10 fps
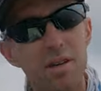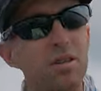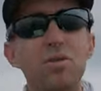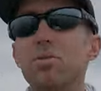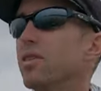then I
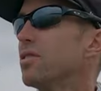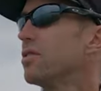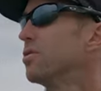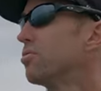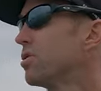just realized
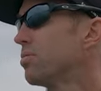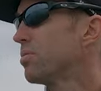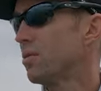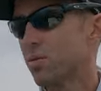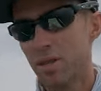that the original
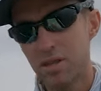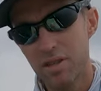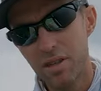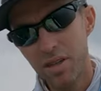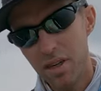plan was
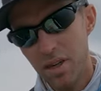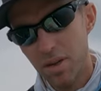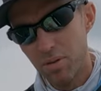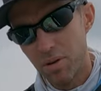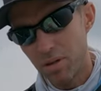actually
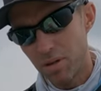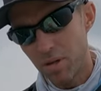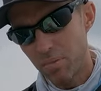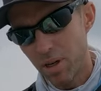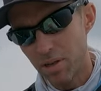we're going to
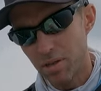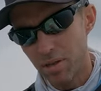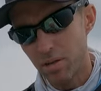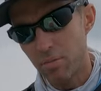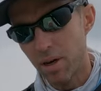try and make it
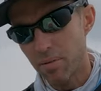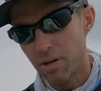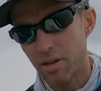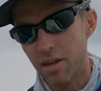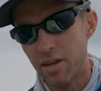to
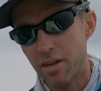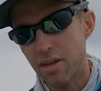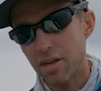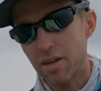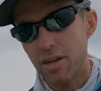Obabika Lake,
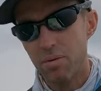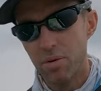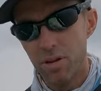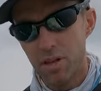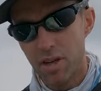and
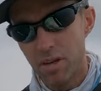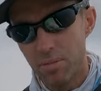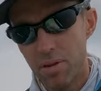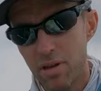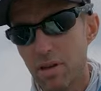we're going to
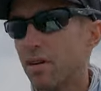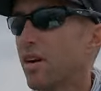camp there.